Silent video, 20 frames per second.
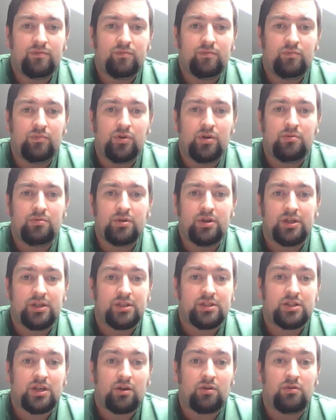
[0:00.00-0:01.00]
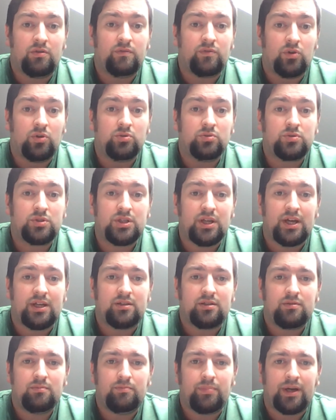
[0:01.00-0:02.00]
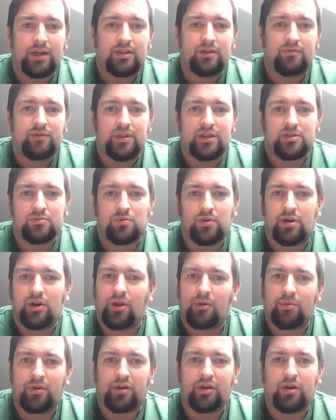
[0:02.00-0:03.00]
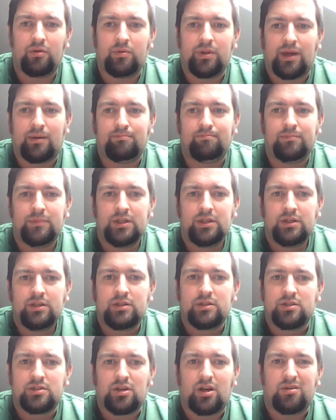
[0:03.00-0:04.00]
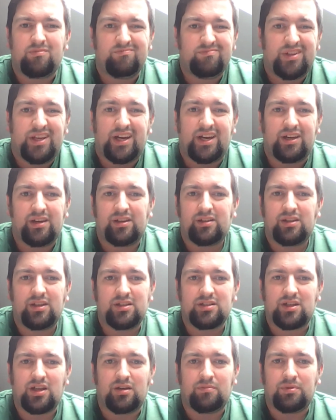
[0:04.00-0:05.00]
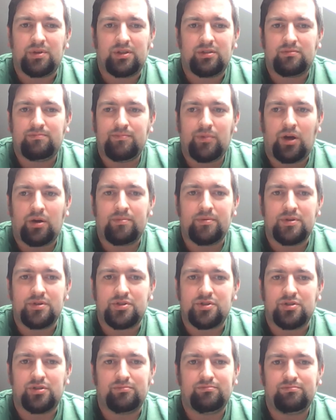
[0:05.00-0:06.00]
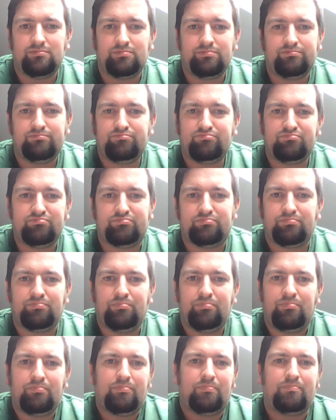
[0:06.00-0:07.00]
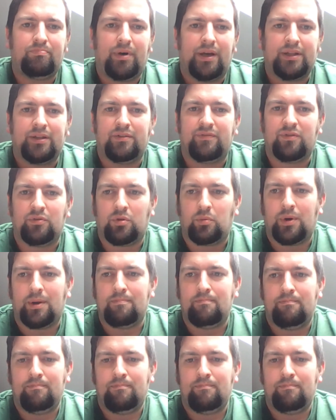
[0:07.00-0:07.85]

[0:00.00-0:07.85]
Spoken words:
Ruben and Sarah have all said Bayley for this one, and I'm going to go with them. So yeah, it's going to be open and short. Bayley for the win.